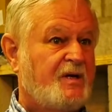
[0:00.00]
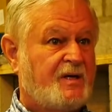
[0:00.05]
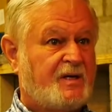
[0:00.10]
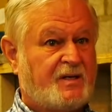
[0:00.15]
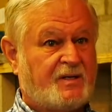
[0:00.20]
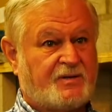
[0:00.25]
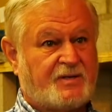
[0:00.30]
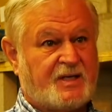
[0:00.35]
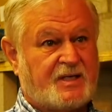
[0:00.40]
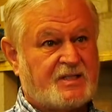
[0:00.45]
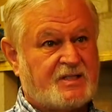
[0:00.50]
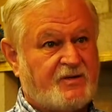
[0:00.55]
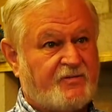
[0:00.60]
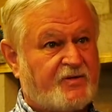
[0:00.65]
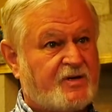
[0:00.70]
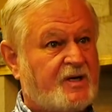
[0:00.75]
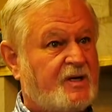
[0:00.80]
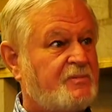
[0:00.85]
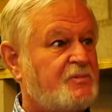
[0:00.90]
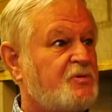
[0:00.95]
and things that have
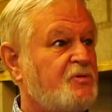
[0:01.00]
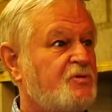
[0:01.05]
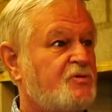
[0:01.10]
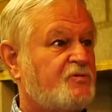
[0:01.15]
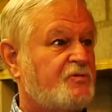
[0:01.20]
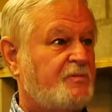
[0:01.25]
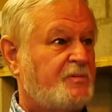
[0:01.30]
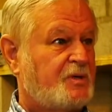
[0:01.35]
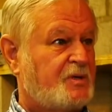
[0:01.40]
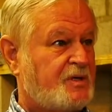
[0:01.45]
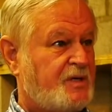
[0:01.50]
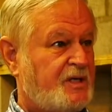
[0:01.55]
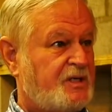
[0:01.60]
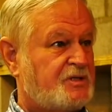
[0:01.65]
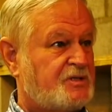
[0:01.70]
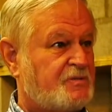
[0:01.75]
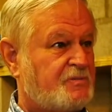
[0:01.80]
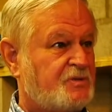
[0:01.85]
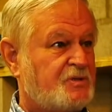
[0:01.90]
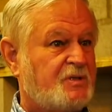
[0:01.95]
come to us from our
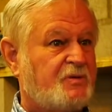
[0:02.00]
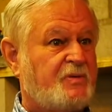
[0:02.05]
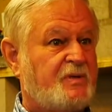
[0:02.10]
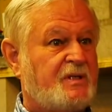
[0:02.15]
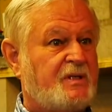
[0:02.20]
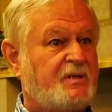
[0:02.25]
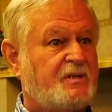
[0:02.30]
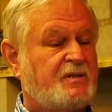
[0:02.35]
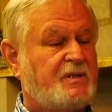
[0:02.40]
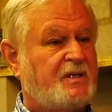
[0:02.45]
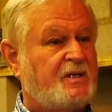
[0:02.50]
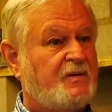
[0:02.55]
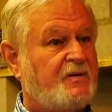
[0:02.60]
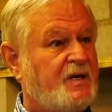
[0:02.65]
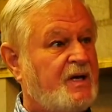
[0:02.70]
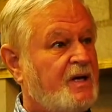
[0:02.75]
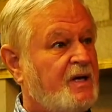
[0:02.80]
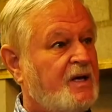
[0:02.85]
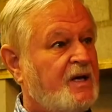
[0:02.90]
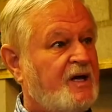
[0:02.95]
customers that we didn't think of
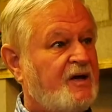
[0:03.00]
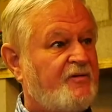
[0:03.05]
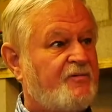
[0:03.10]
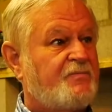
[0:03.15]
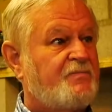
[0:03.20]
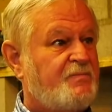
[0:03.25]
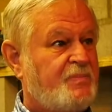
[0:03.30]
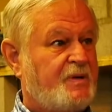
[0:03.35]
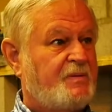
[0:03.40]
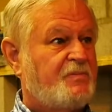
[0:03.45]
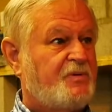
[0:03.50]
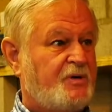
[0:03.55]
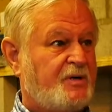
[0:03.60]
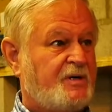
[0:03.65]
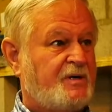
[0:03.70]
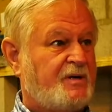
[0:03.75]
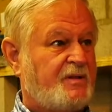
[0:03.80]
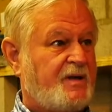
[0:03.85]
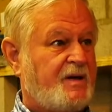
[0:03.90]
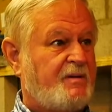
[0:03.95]
have been put
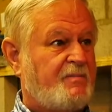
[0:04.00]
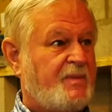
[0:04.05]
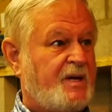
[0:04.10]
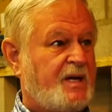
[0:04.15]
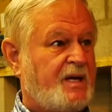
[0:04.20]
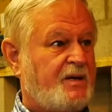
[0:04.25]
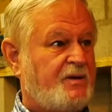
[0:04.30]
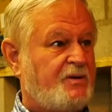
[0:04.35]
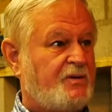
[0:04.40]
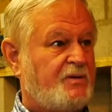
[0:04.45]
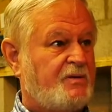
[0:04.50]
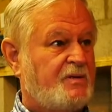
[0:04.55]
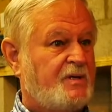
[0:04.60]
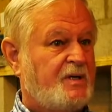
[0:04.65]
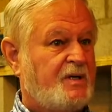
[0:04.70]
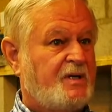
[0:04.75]
into that manual.